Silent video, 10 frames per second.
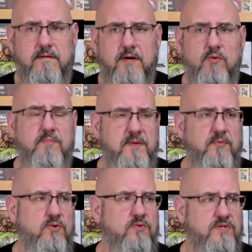There were
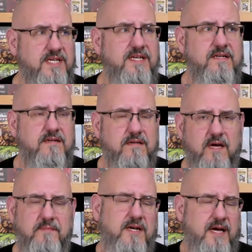people who didn't.
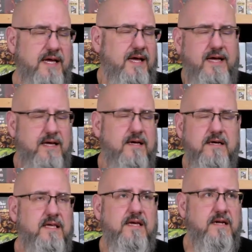I mean, I
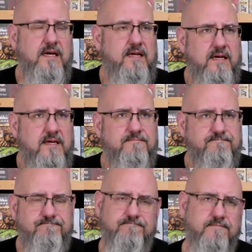
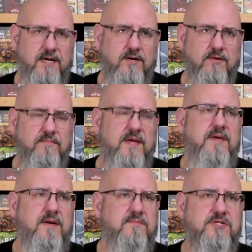don't know.
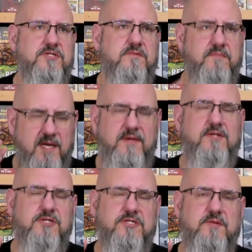Maybe
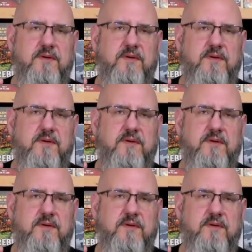it's just the